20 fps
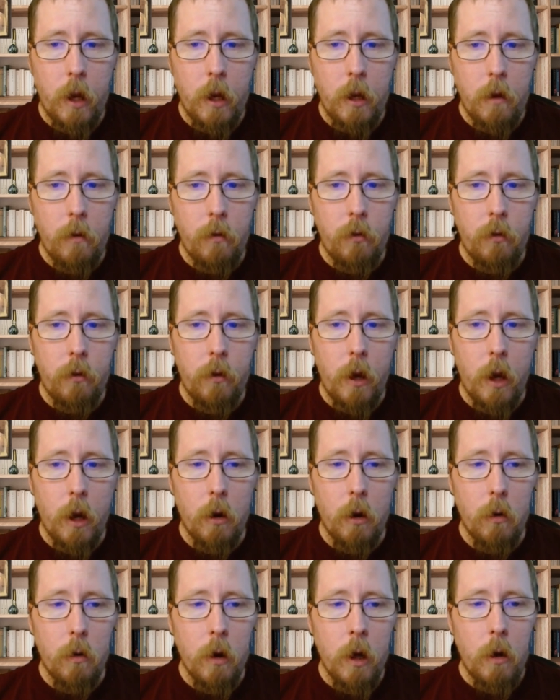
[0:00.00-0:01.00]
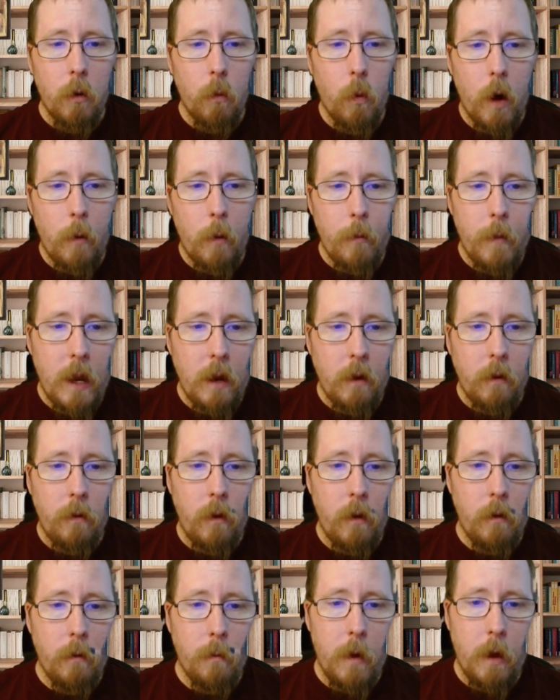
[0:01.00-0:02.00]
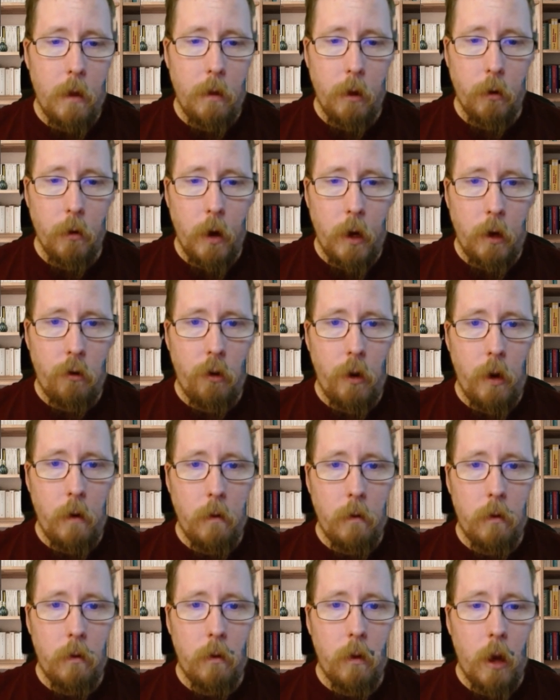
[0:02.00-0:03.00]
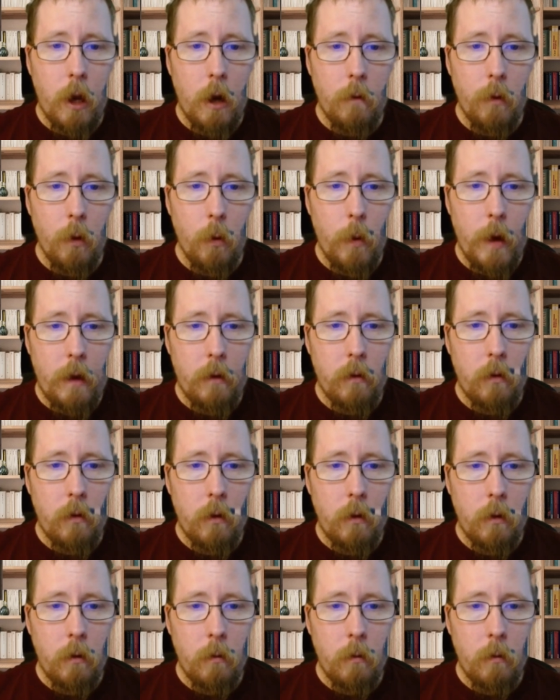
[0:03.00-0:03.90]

And if so, what makes these men the great chiefs of the West?